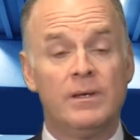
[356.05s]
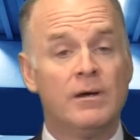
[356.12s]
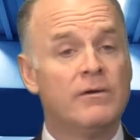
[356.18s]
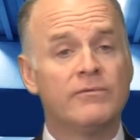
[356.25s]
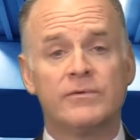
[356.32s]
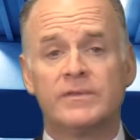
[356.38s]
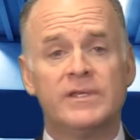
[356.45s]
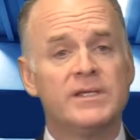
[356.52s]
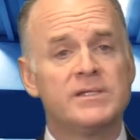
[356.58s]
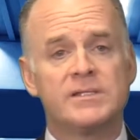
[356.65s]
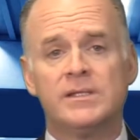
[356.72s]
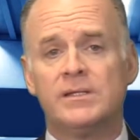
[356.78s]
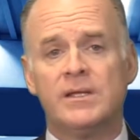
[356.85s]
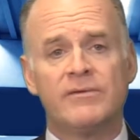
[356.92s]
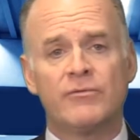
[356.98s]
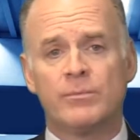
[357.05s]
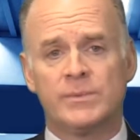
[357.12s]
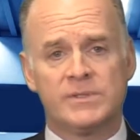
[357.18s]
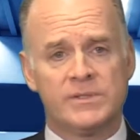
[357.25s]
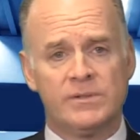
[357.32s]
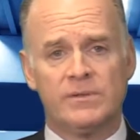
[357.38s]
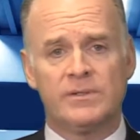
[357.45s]
over things that never
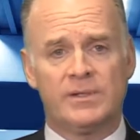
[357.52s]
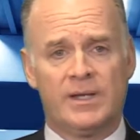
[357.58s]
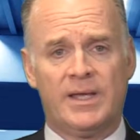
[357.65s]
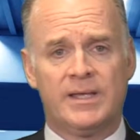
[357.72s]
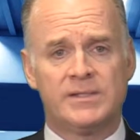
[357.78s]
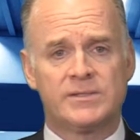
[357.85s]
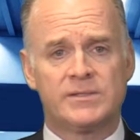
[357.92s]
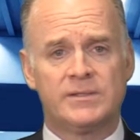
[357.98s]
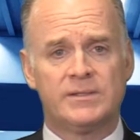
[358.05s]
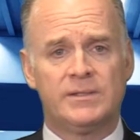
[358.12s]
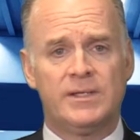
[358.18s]
materialized.